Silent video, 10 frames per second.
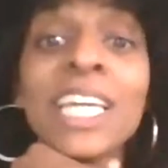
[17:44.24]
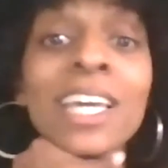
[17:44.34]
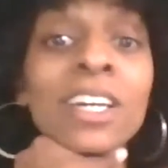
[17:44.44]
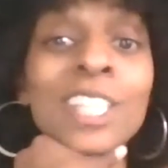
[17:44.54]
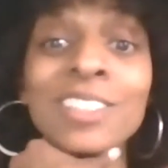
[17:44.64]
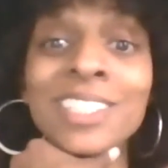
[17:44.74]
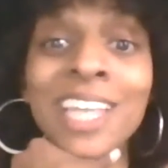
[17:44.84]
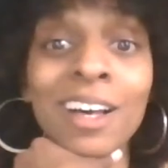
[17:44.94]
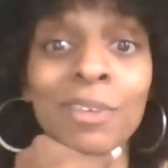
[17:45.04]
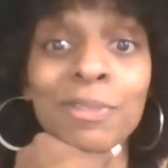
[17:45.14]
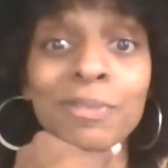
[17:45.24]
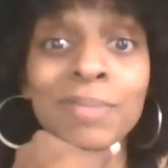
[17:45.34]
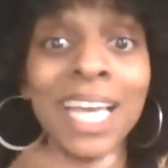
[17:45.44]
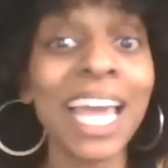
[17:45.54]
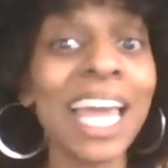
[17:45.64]
she killed herself,
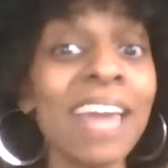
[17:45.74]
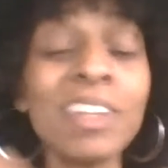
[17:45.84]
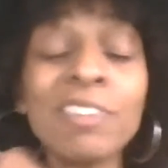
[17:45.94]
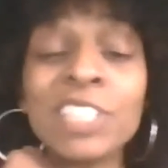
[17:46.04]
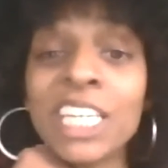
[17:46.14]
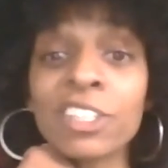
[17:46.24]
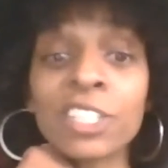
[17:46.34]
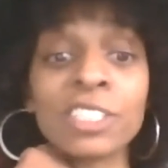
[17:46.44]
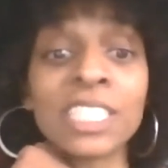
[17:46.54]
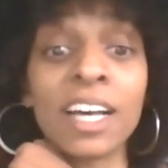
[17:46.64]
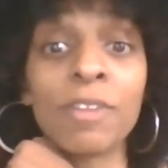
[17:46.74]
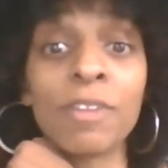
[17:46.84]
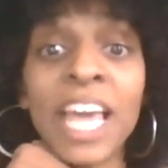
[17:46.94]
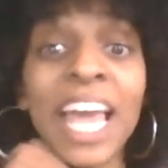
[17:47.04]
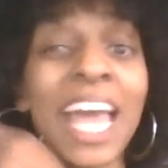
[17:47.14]
even if she killed herself